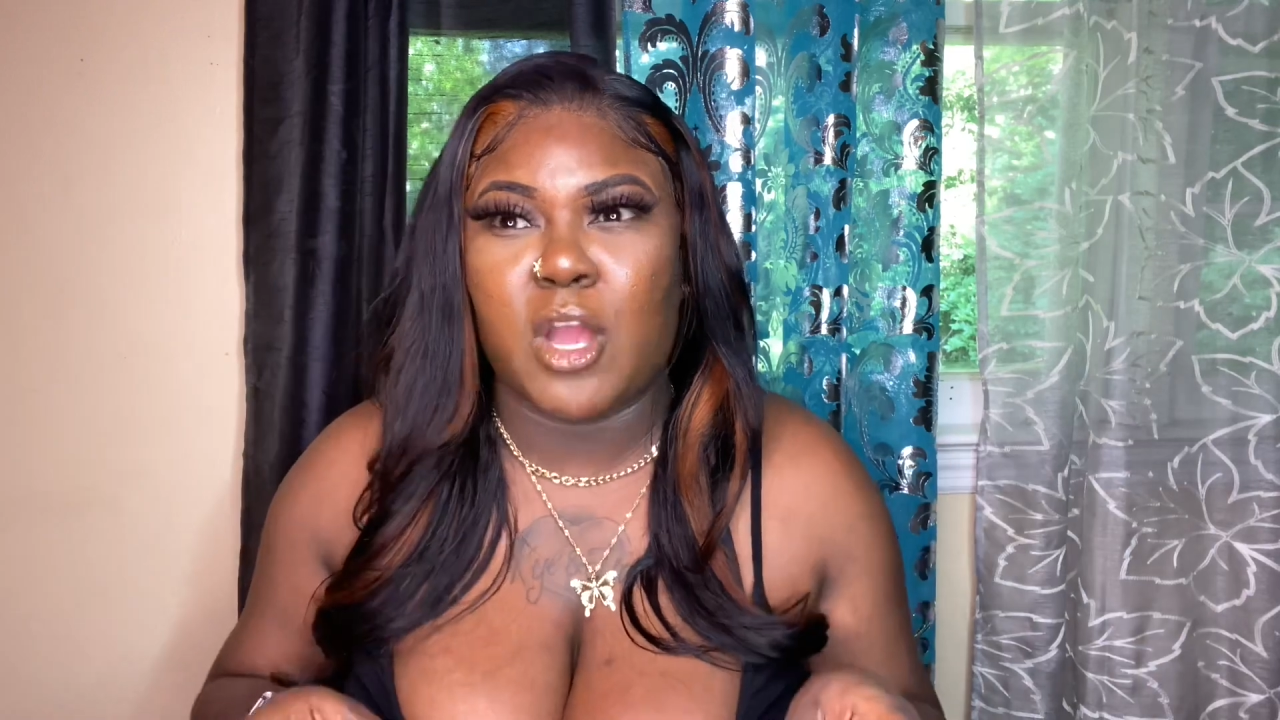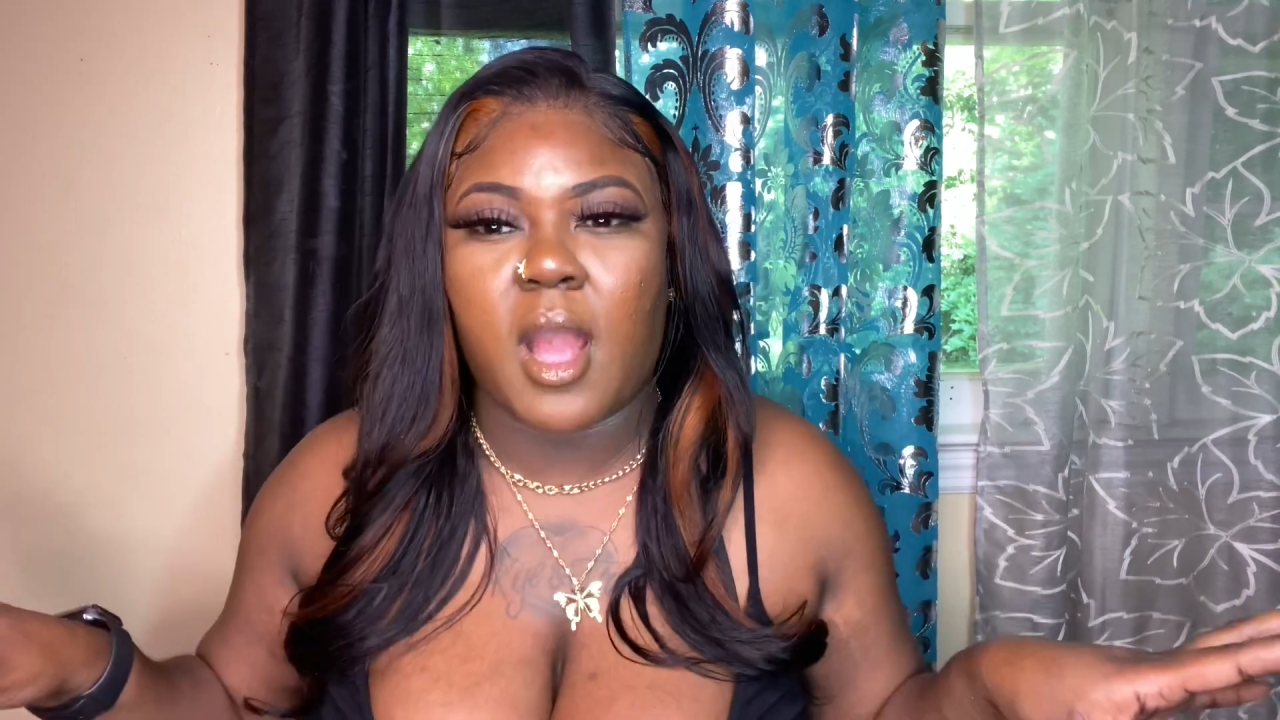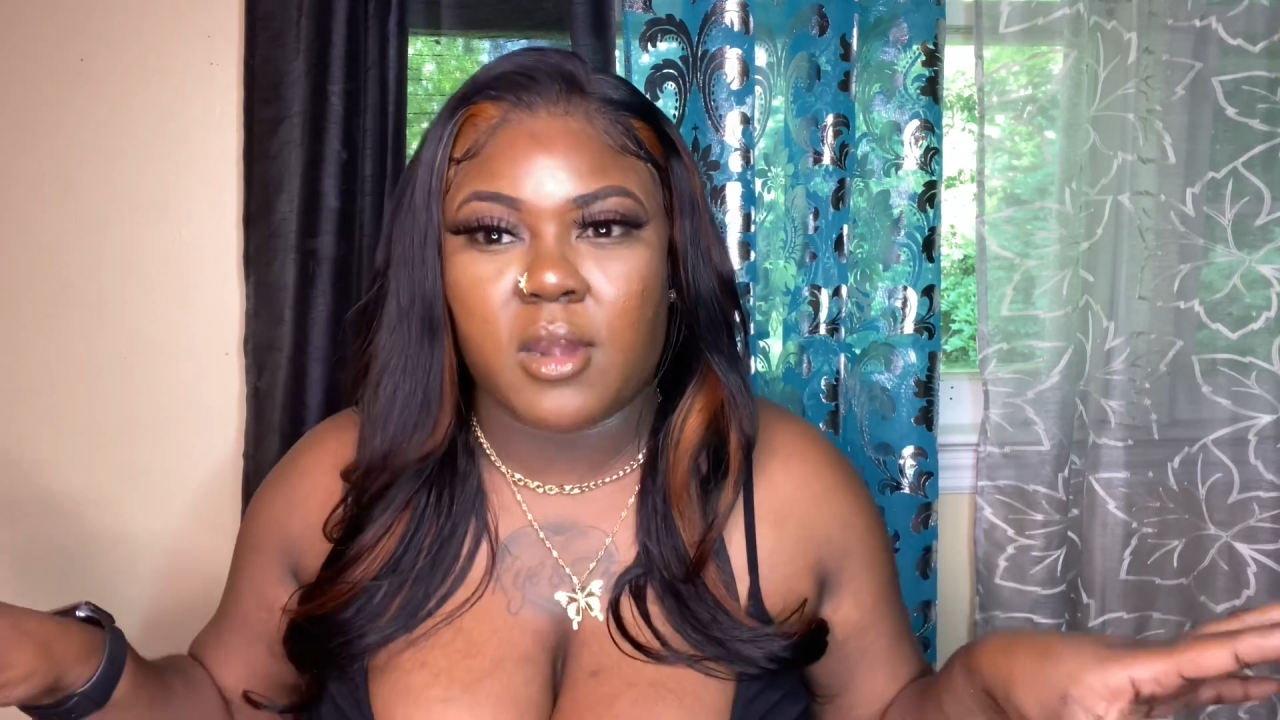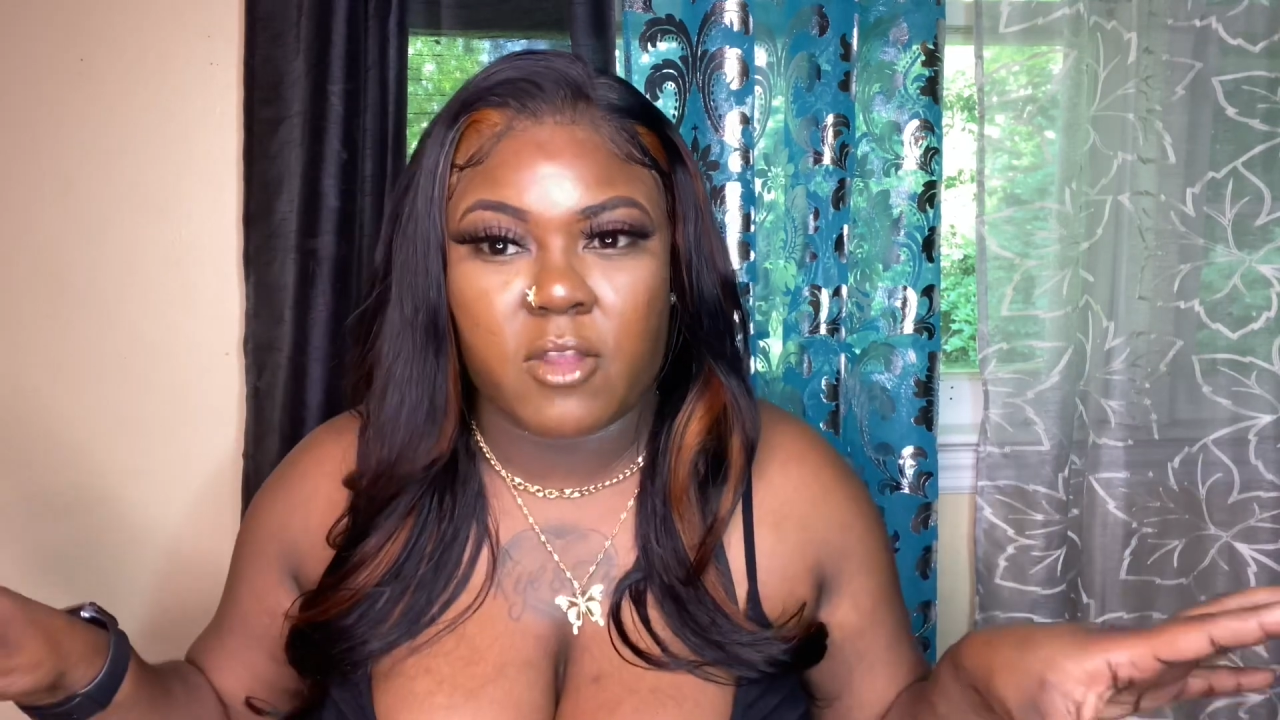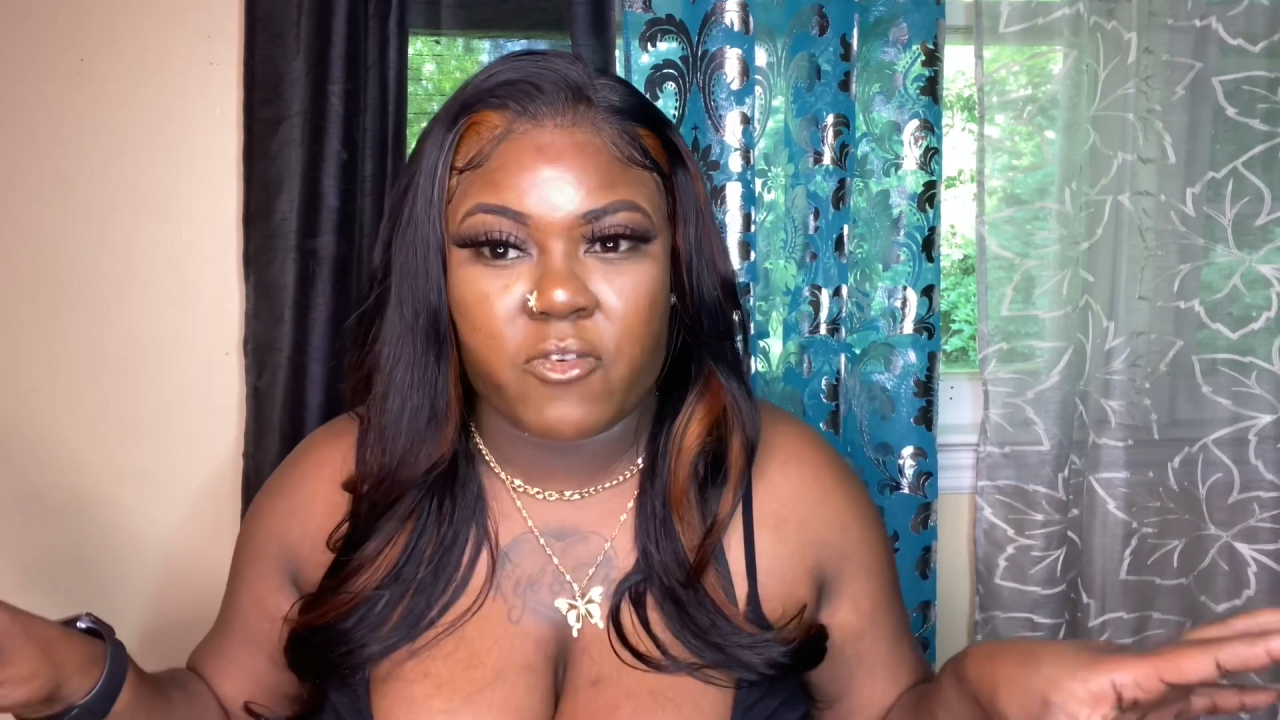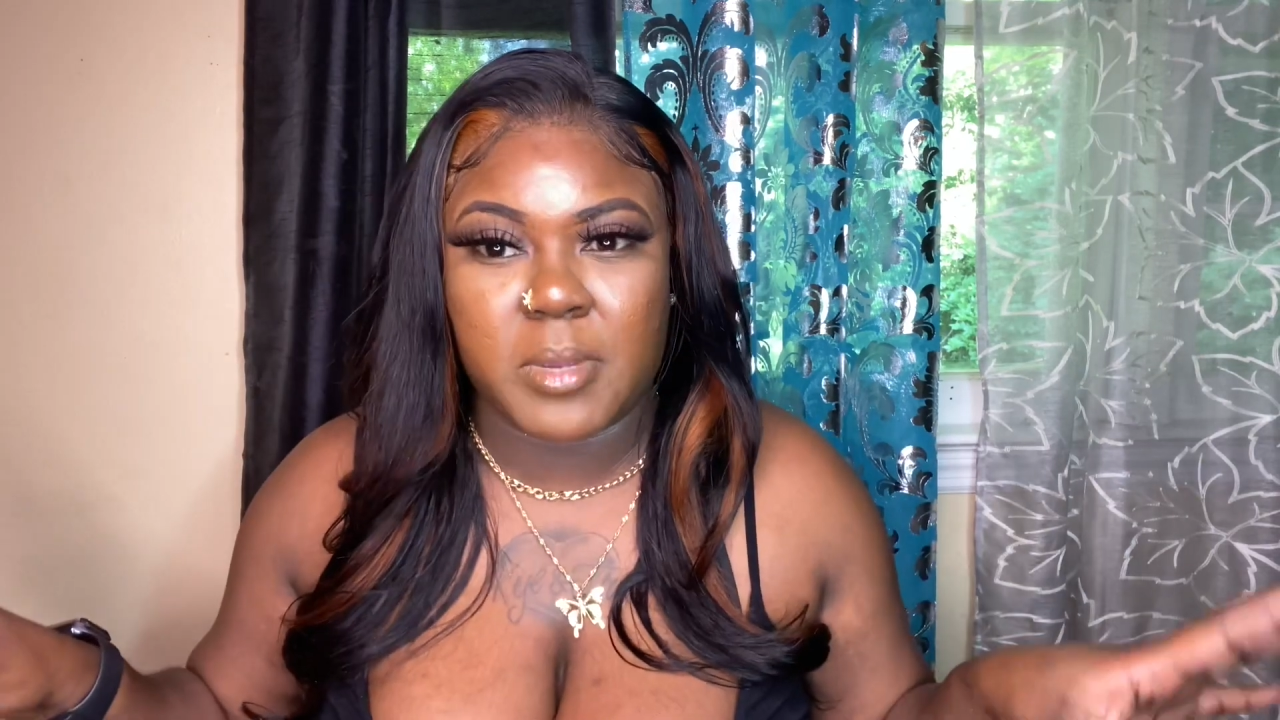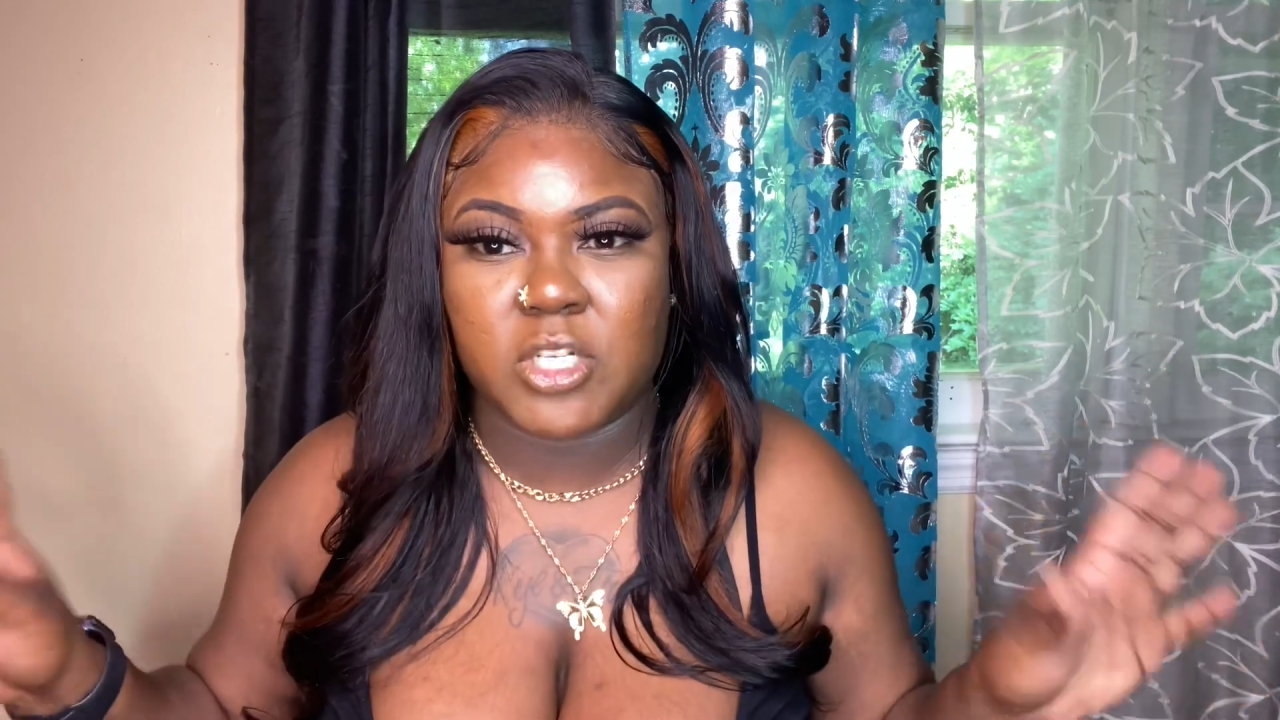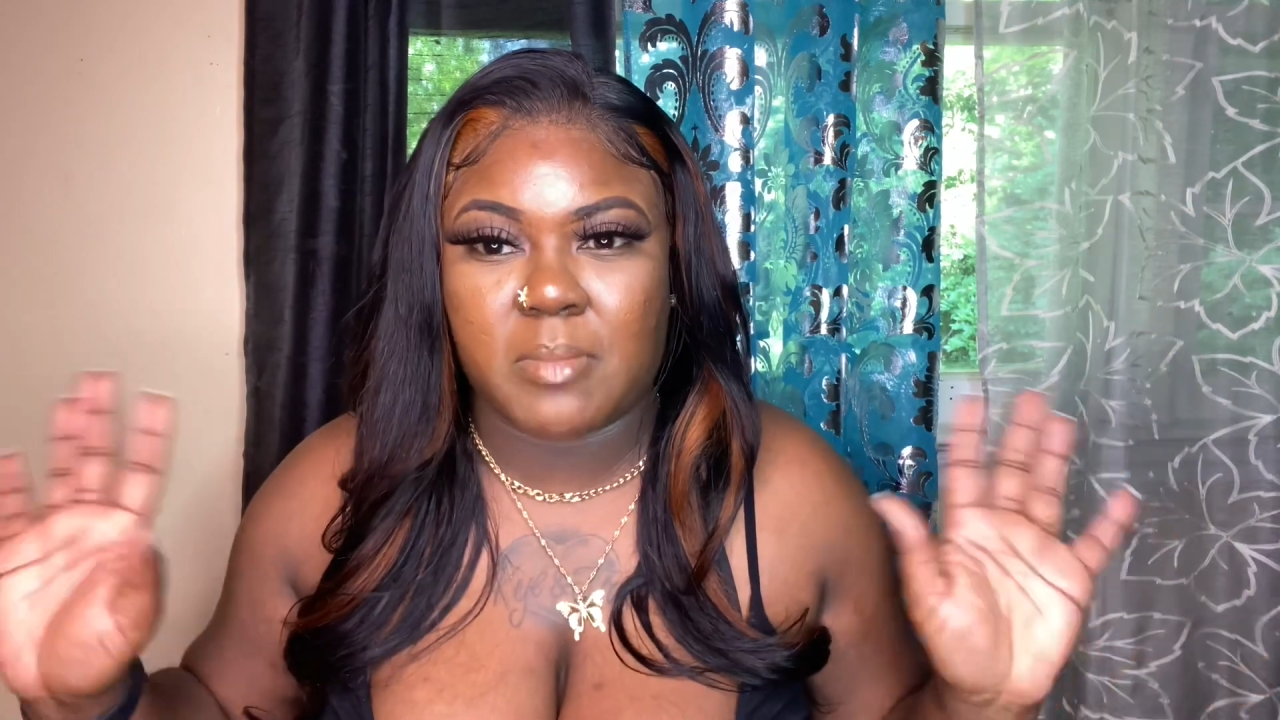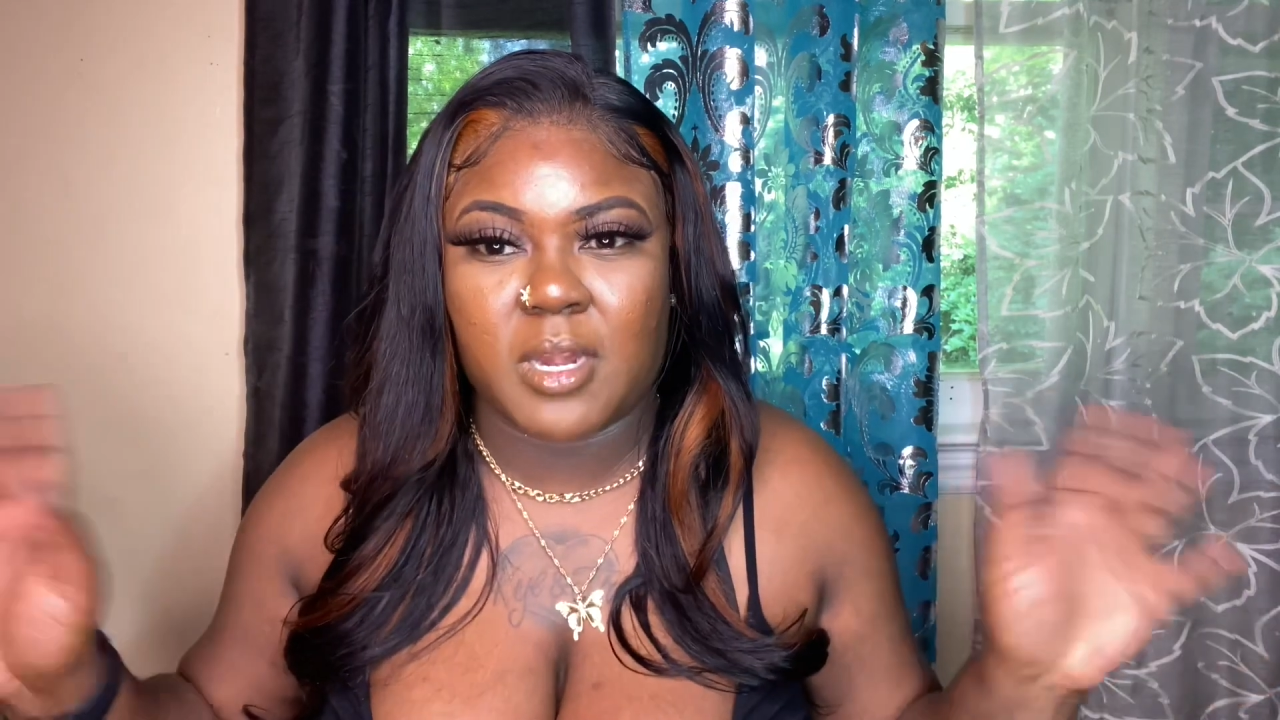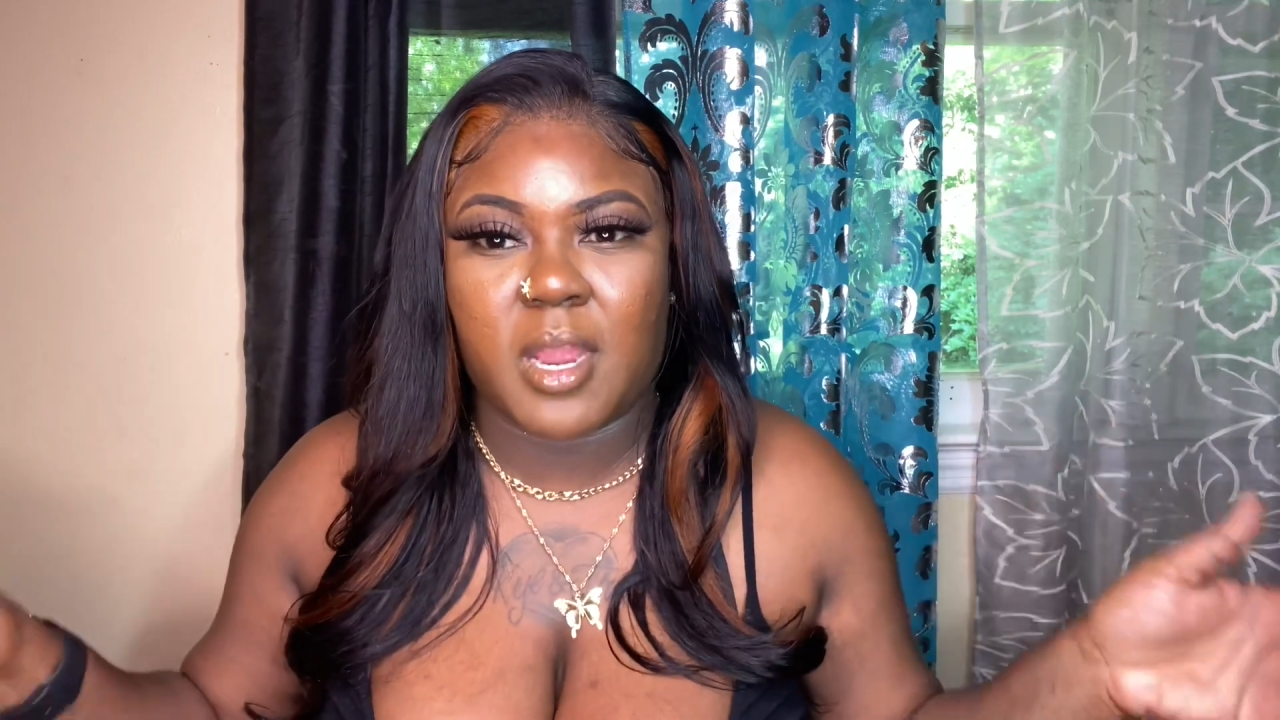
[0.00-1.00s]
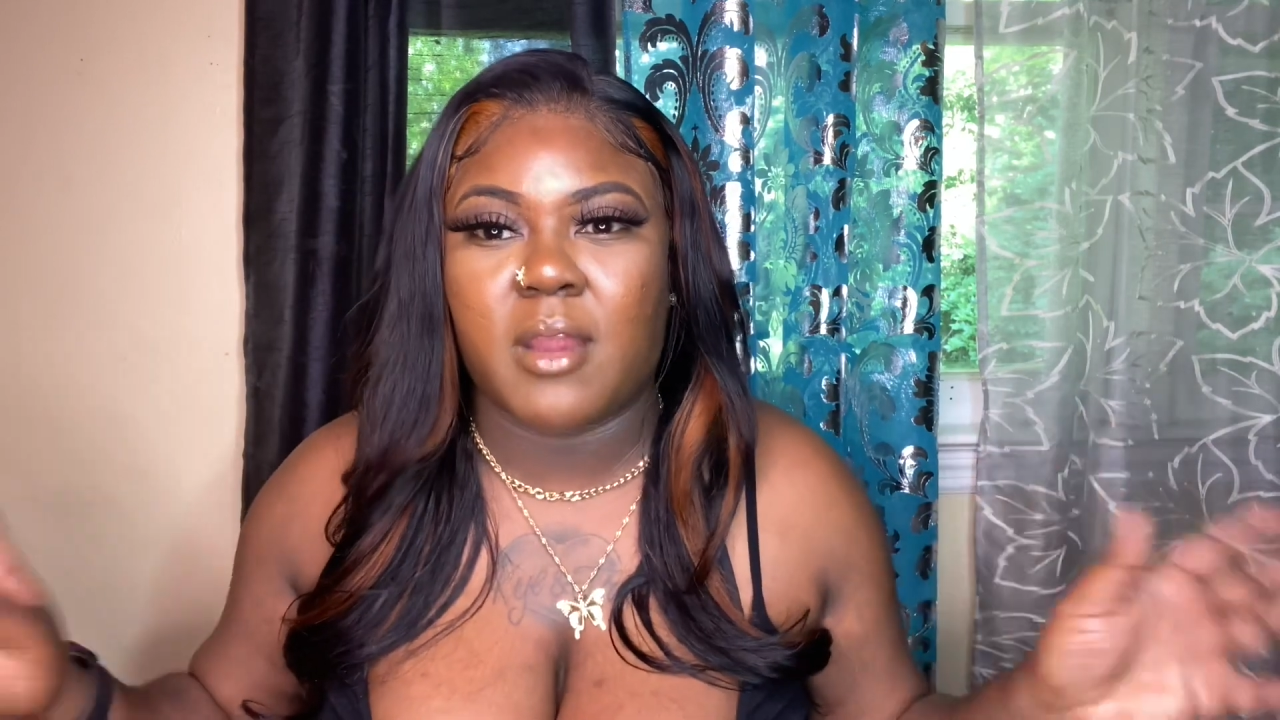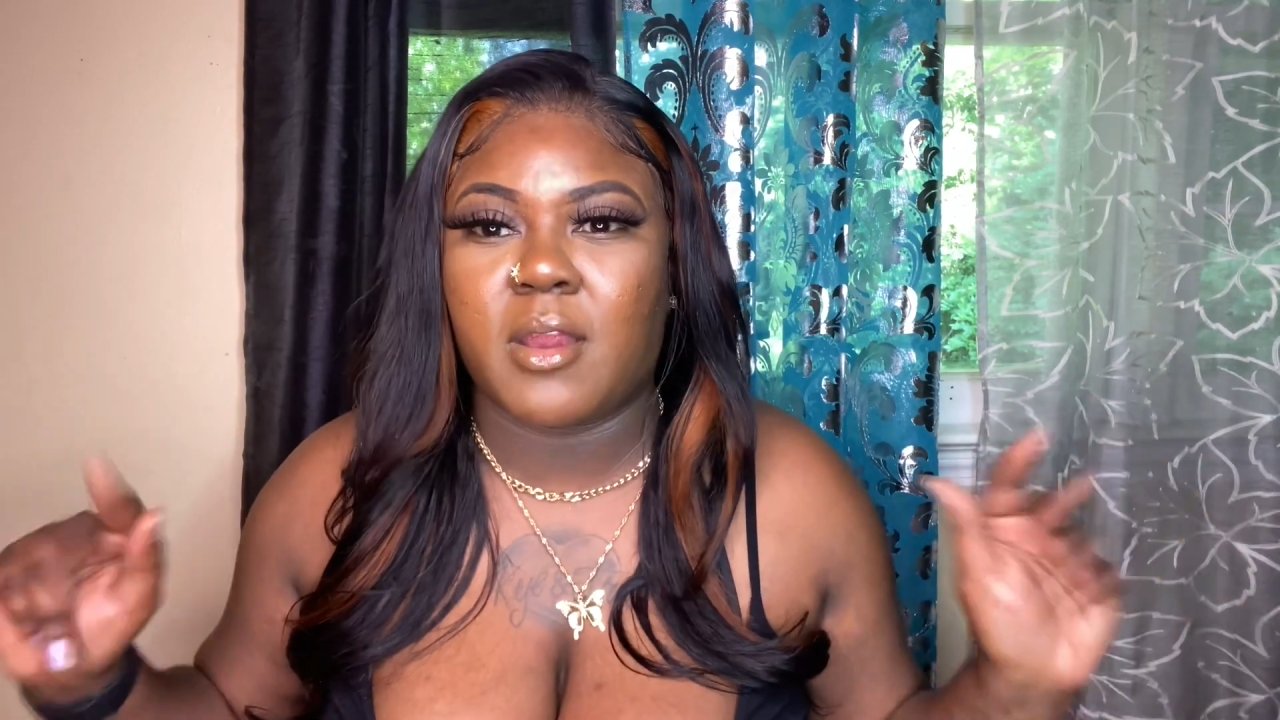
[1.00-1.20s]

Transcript: All the information about the hair,